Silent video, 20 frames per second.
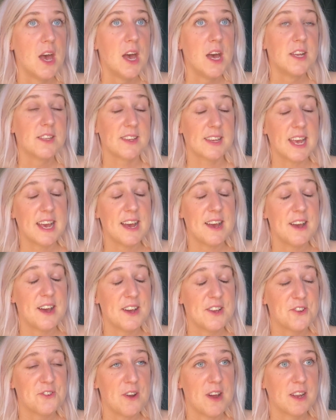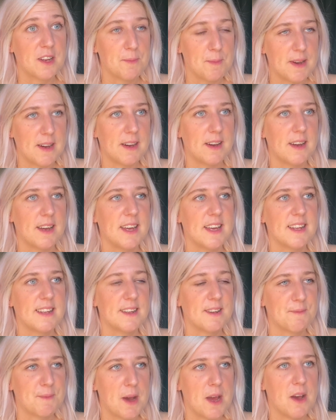So yeah, I dragged my
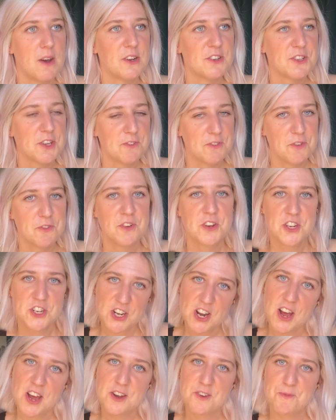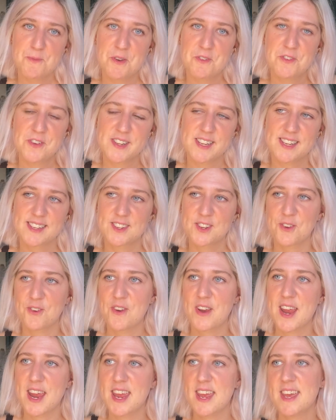arse over the finish line of my physics
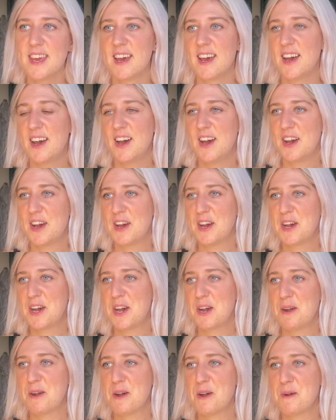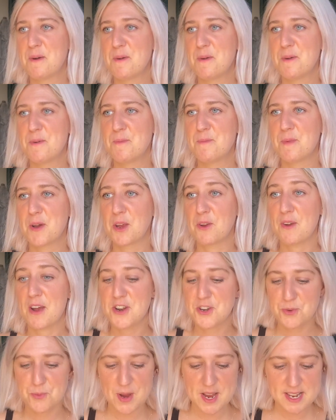degree. I
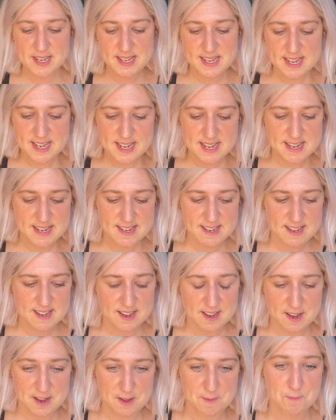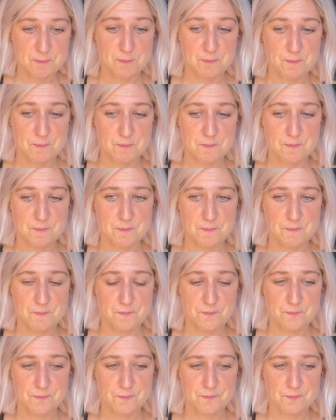graduated.
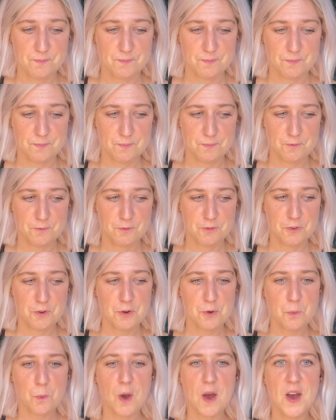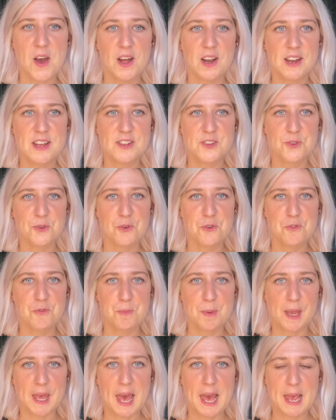For a while it sort of
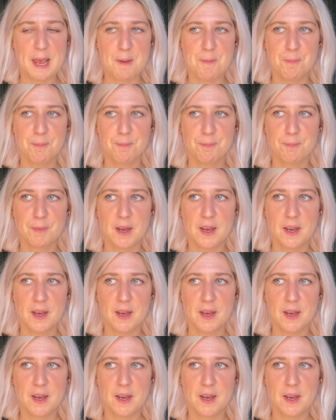became